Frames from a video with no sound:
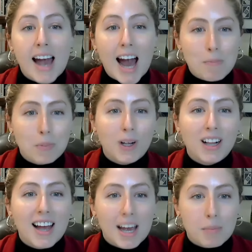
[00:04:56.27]

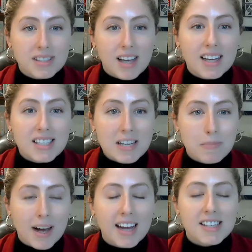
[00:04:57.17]
Apple, Amazon,
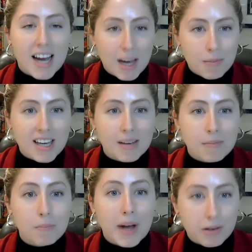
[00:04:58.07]
DeepMind, IBM,
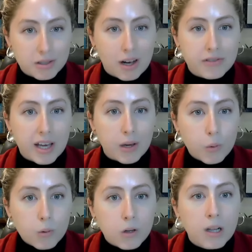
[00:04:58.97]
Microsoft, and
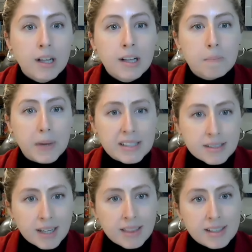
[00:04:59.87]
Google, based
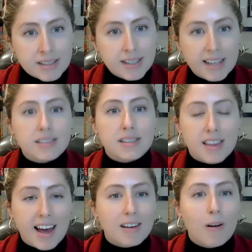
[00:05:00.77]
on this sense
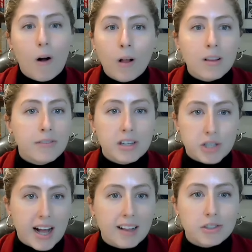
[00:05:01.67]
that all of the
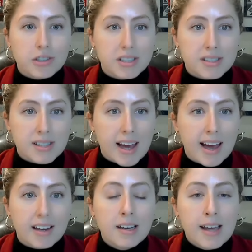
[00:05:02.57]
challenges that